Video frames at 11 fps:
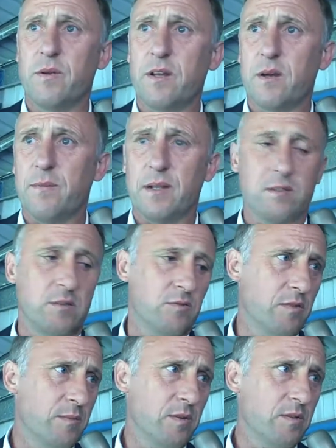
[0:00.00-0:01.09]
We need to go back to the
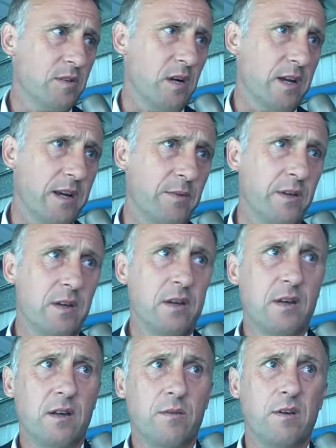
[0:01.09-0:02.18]
drawing board and start again.
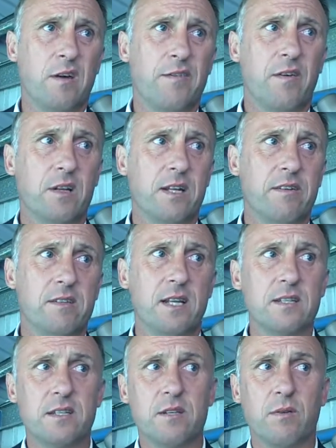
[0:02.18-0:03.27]
We got to find our identity,